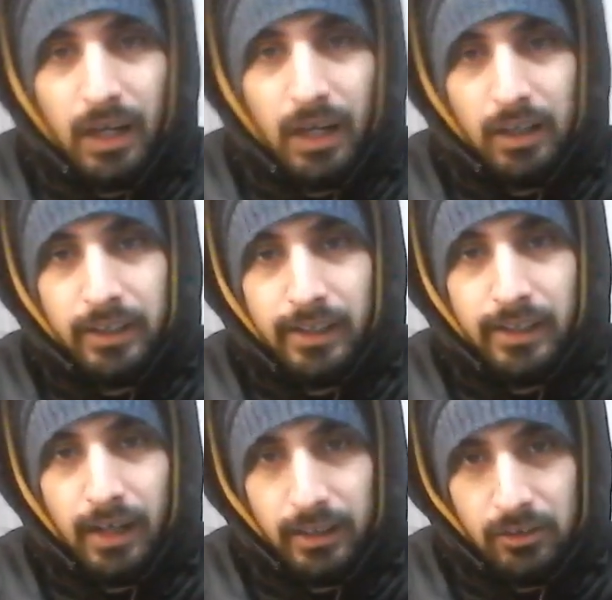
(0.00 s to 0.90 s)
a little
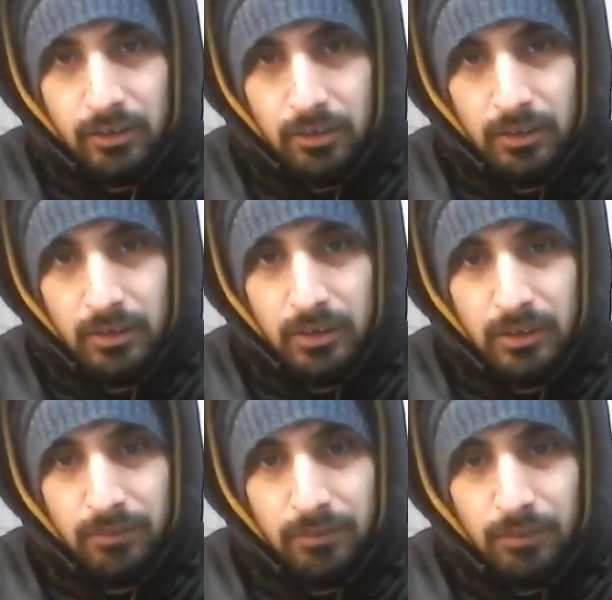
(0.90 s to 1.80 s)
higher
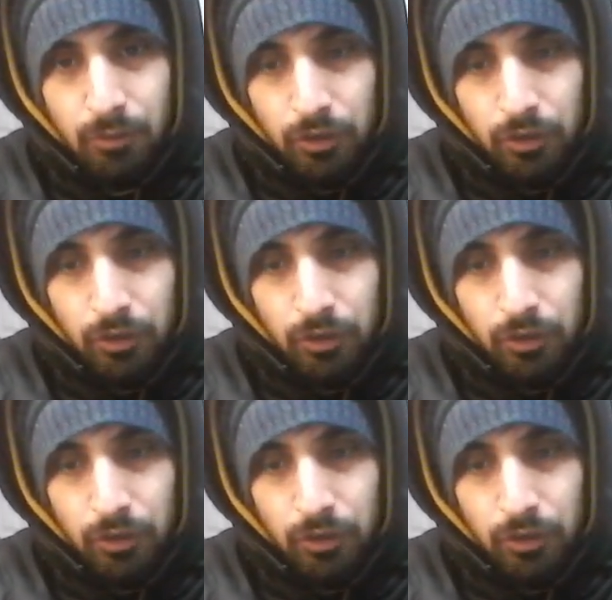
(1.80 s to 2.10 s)
for